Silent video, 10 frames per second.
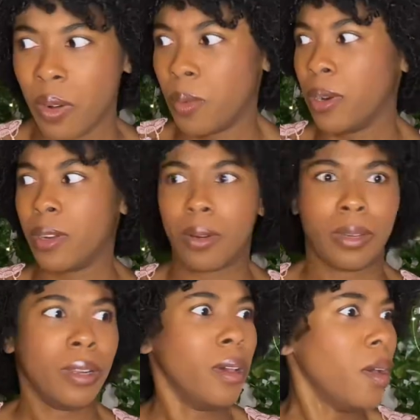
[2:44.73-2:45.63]
we're going,
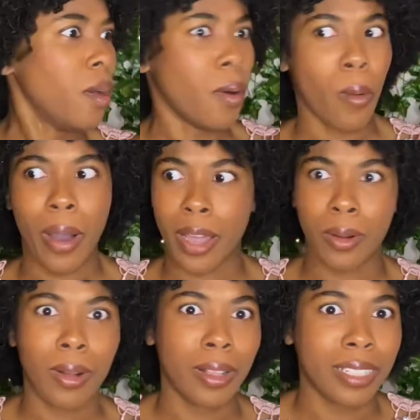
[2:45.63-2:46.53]
why are
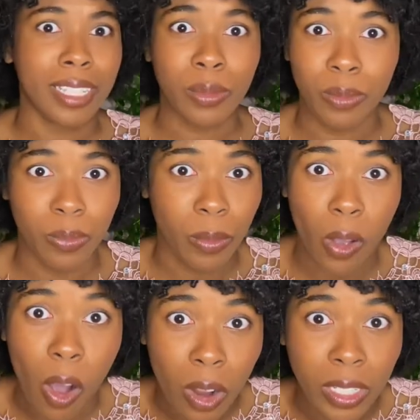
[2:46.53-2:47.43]
all these
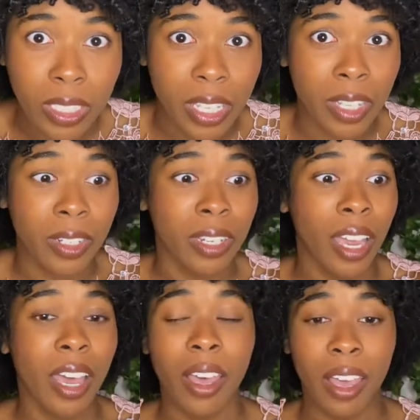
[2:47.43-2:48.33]
cars here?
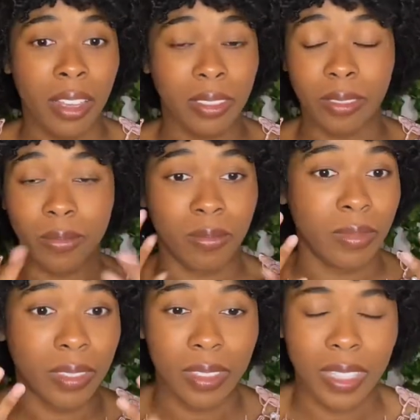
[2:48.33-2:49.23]

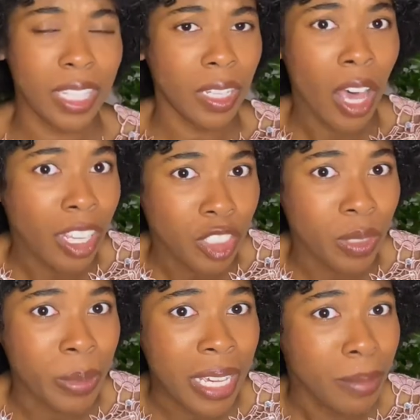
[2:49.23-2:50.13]
The lot should
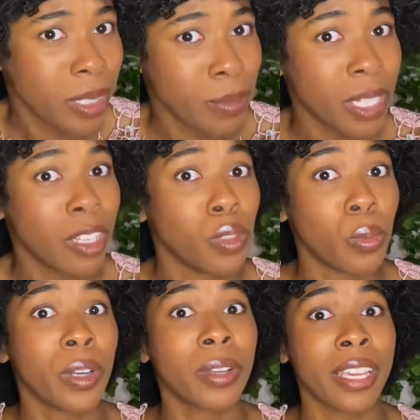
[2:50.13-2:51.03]
be empty because
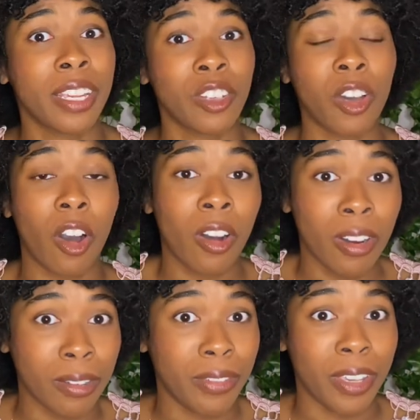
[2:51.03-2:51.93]
we're getting to our
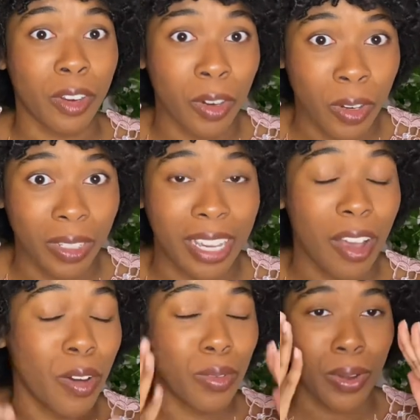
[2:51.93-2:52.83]
event early.
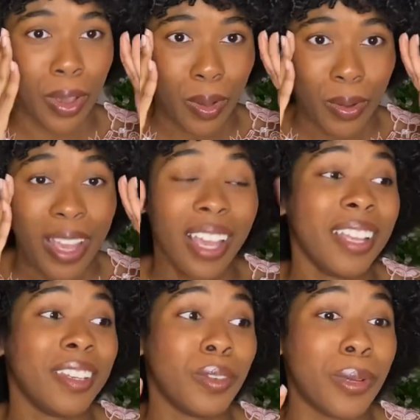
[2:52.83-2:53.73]
Oh no,
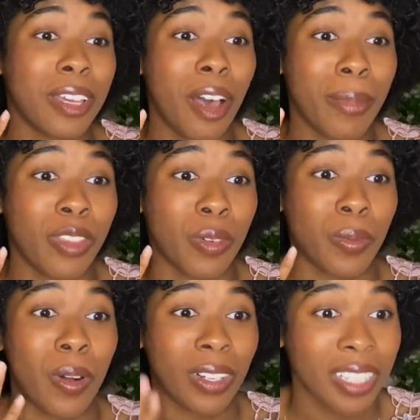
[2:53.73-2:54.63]
did we come at the
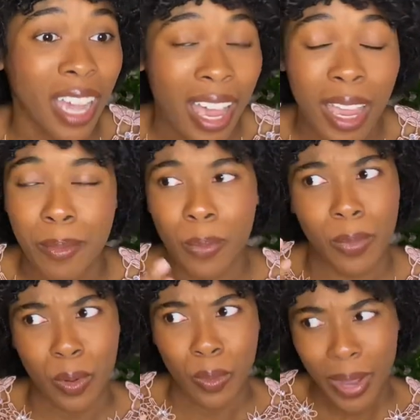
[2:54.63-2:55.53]
wrong time?
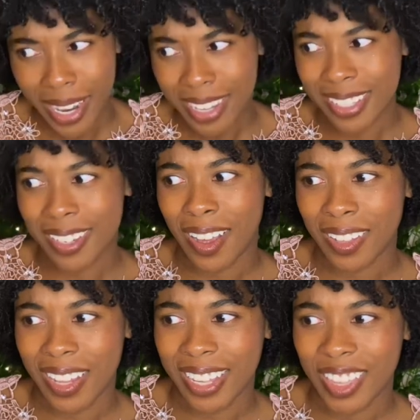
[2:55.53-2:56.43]
But wait, it's not
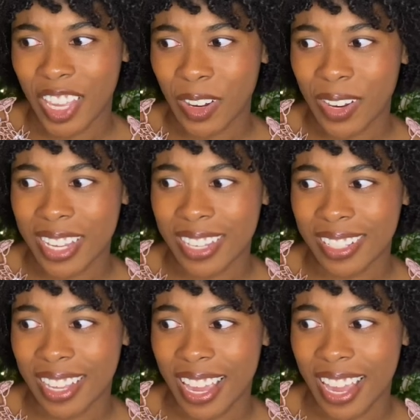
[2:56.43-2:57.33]
like there is
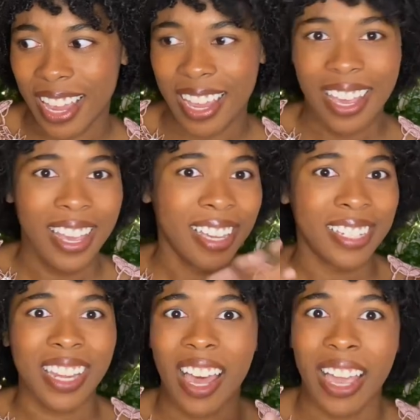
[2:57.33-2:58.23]
a
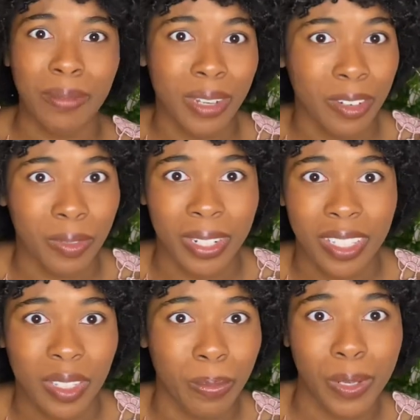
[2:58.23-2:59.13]
time
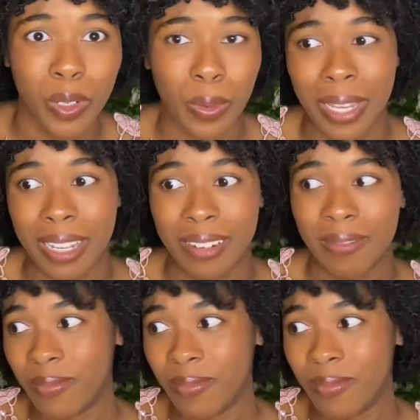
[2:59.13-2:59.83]
difference between